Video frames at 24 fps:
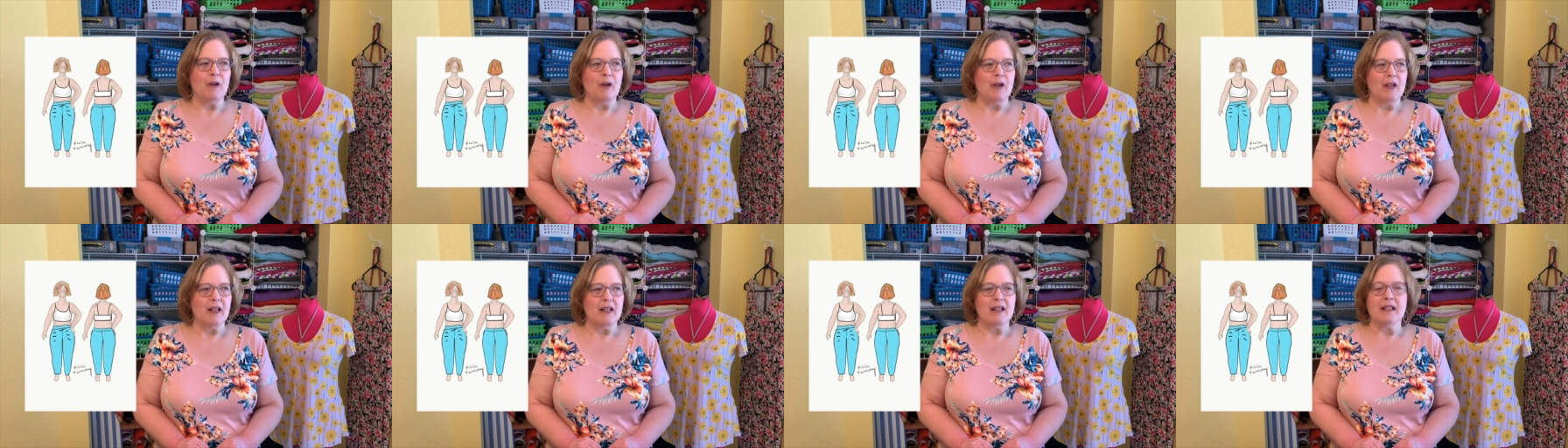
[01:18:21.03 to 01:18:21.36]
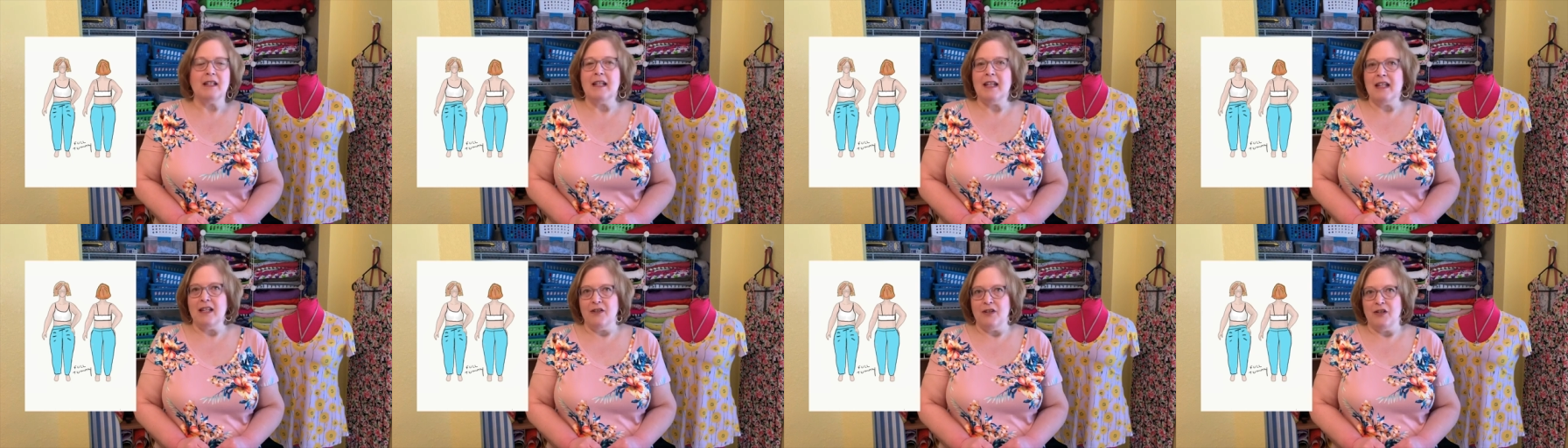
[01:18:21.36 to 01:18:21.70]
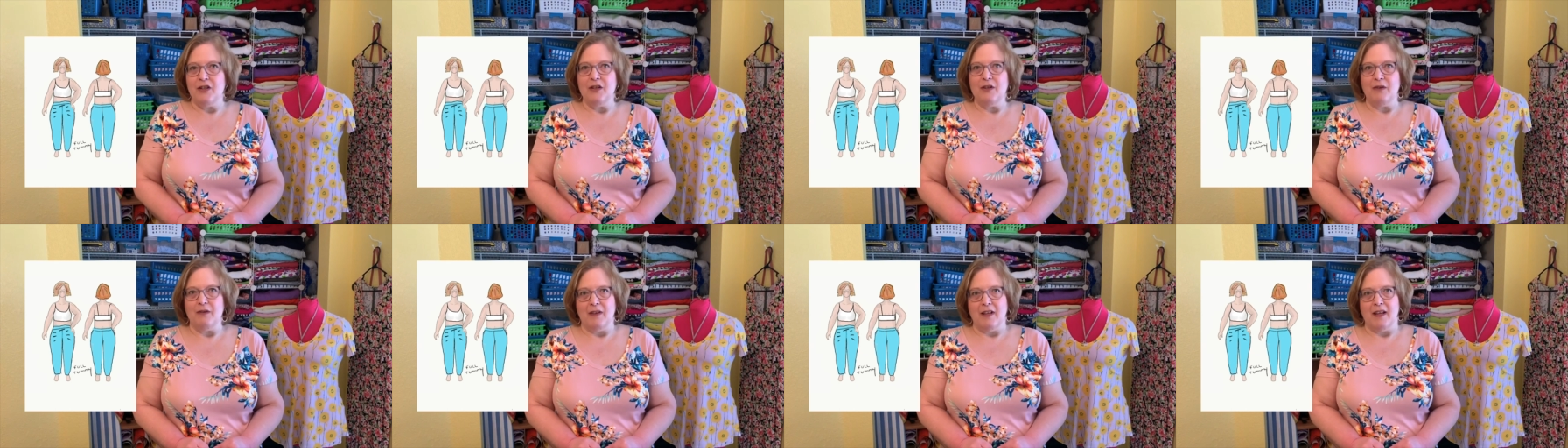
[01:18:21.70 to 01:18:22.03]
need to
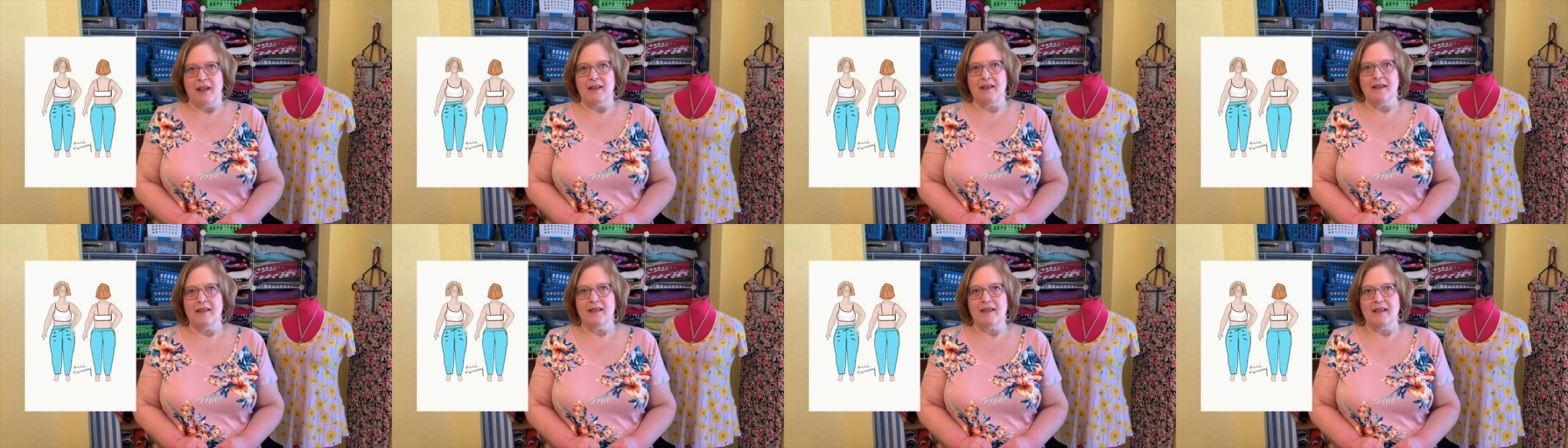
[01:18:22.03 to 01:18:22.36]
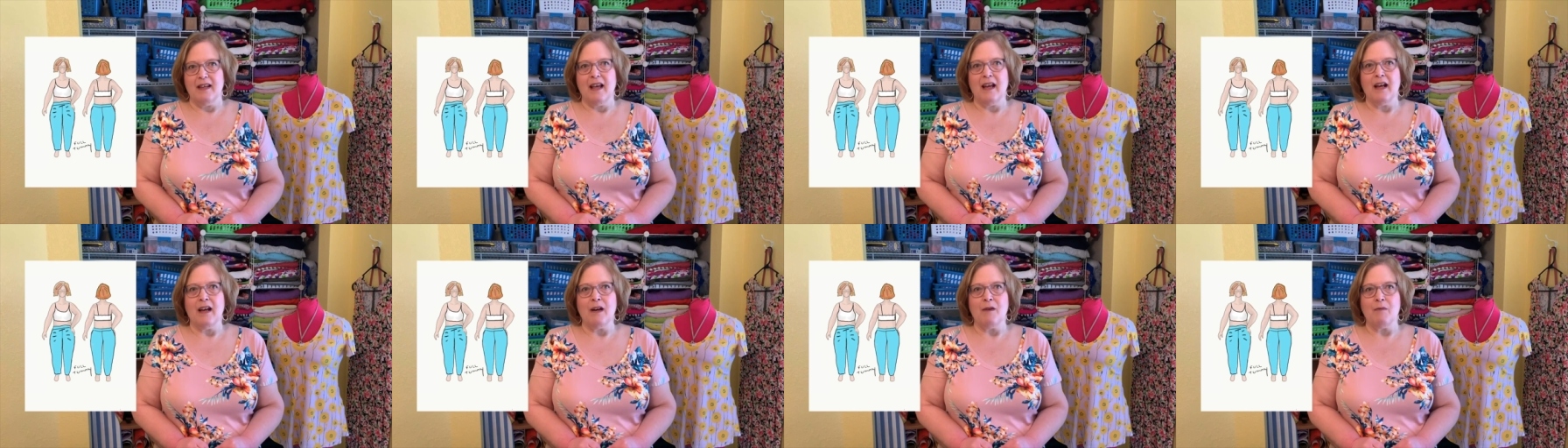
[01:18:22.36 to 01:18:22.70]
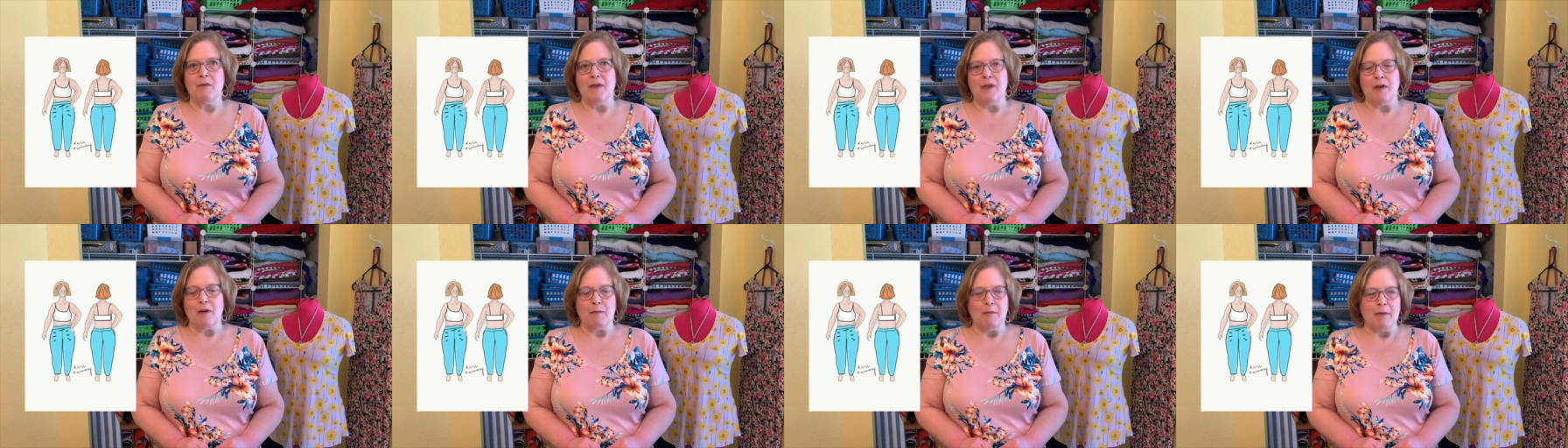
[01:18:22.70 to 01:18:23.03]
do this
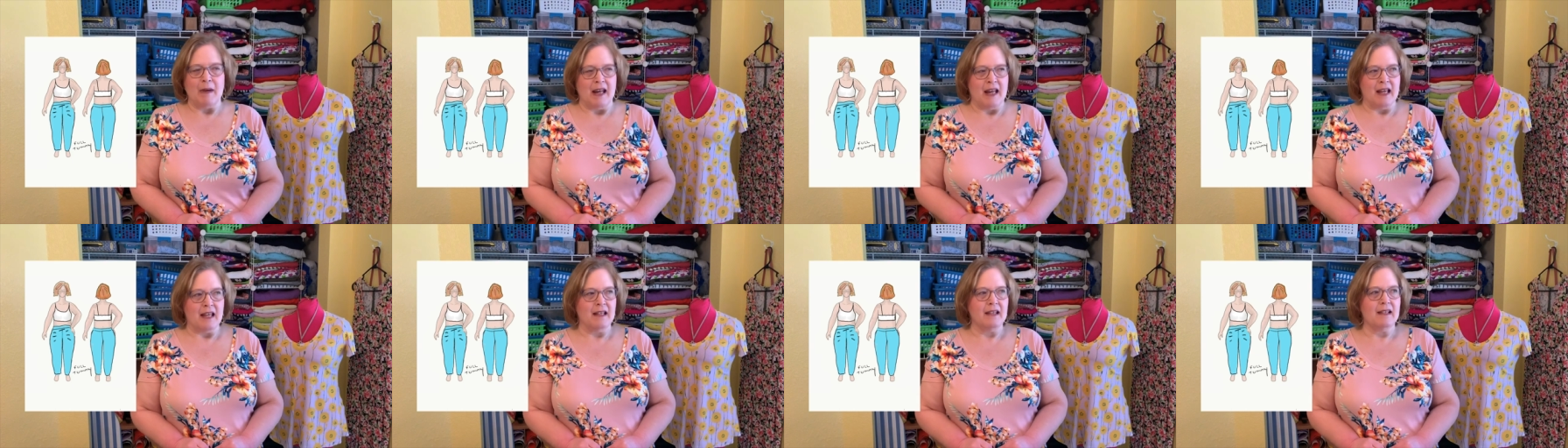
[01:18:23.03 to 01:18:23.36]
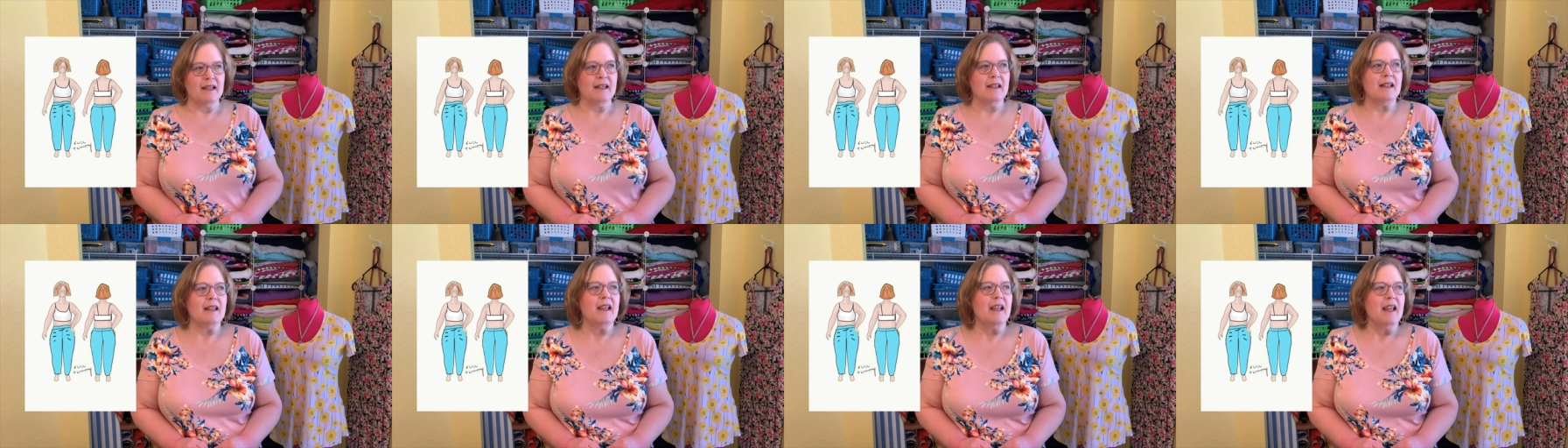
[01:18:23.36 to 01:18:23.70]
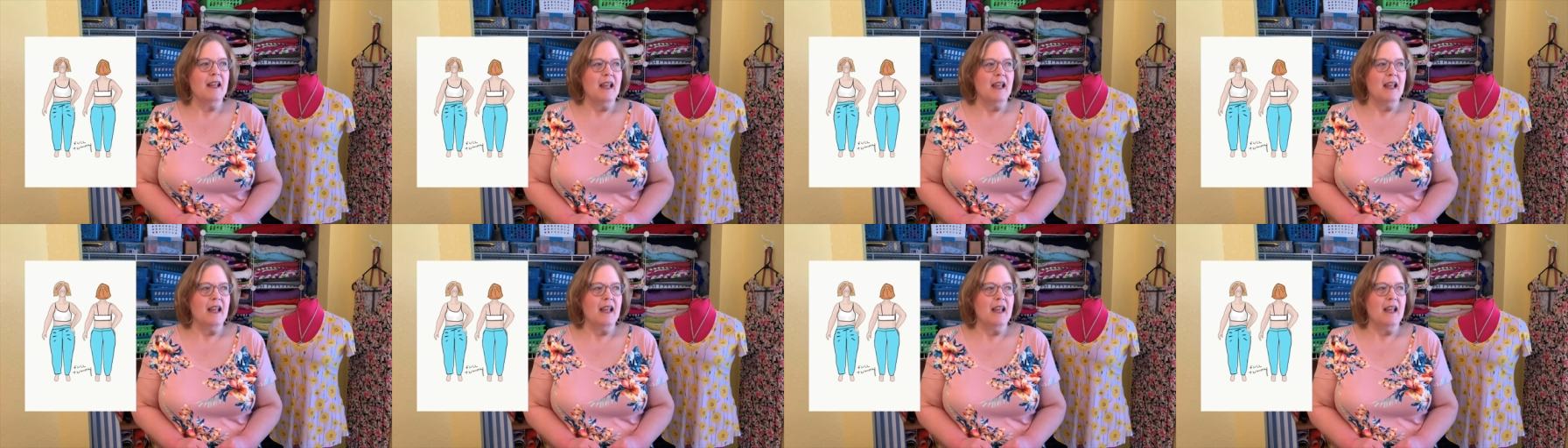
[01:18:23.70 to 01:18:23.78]
with our pants,